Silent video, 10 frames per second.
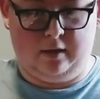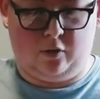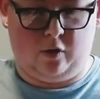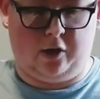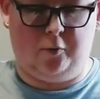
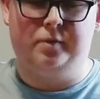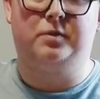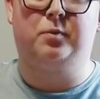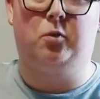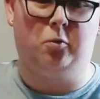crack open
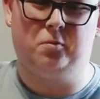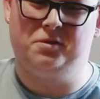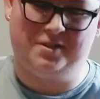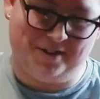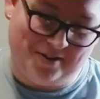some cold
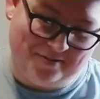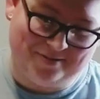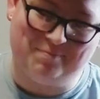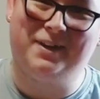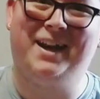ones, you know.
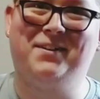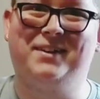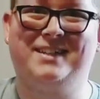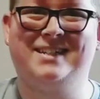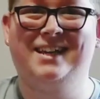But
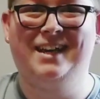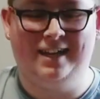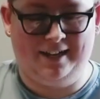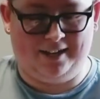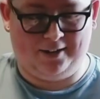anyways,
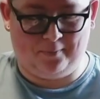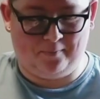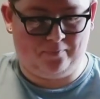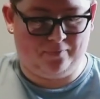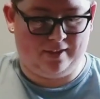
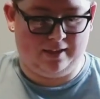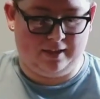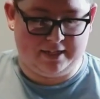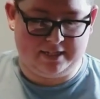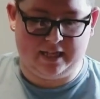
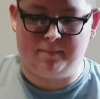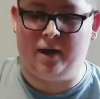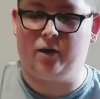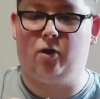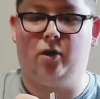this is the
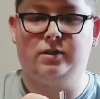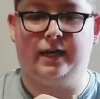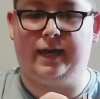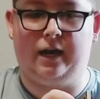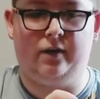amount of cards I
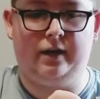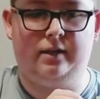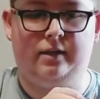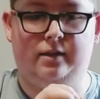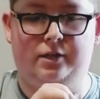carry.
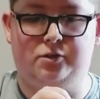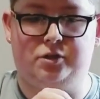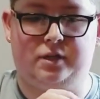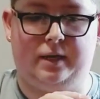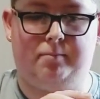These are
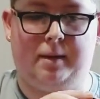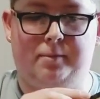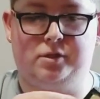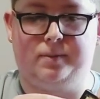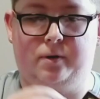just like
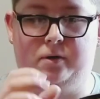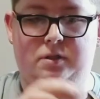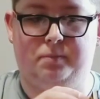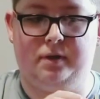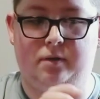membership cards,
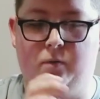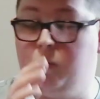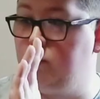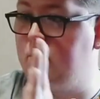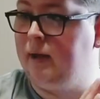but
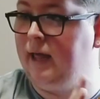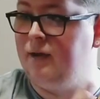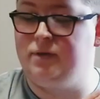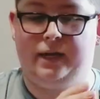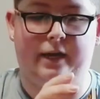my
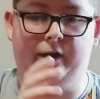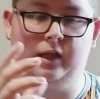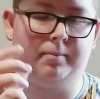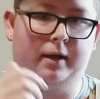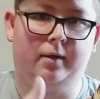everyday carry,
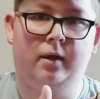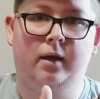like my